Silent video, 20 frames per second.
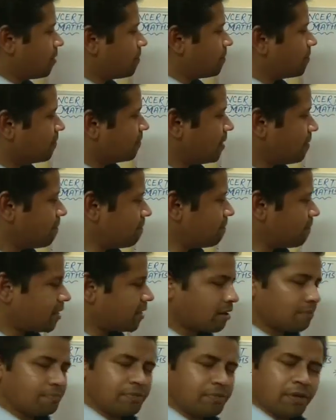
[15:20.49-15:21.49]

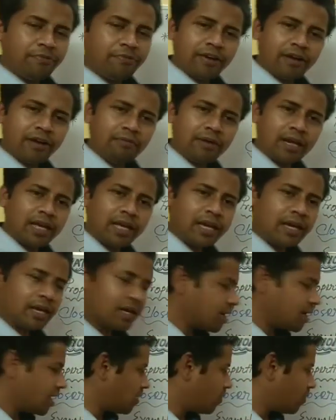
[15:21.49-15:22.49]
Member of the family,
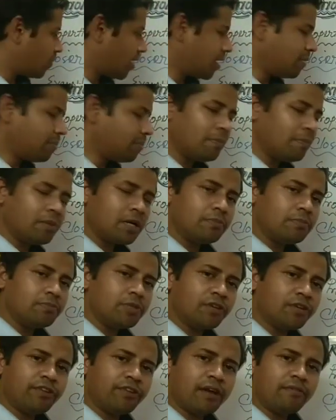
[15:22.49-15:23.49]
one member of
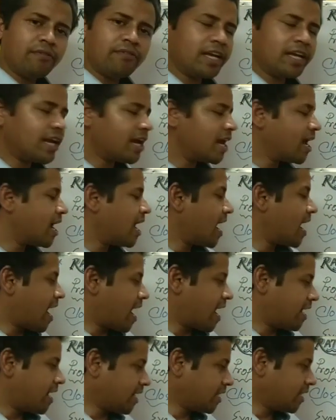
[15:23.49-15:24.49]
the family,
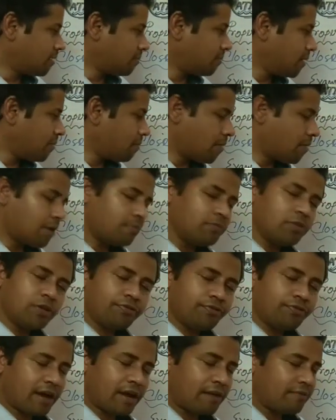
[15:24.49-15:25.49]
another member of the
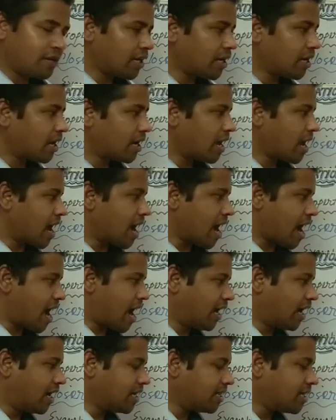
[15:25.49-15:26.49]
family,
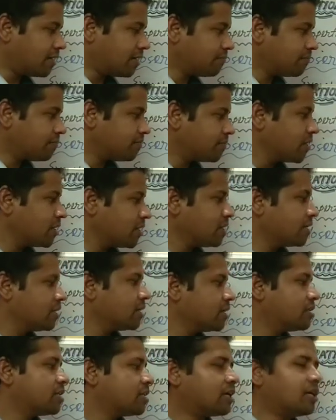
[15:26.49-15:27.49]
add them,
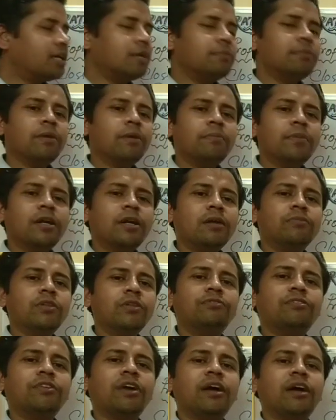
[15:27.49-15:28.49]
the third member of the
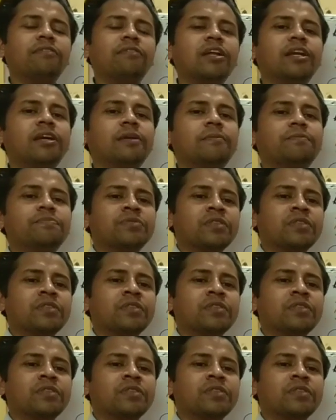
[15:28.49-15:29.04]
family.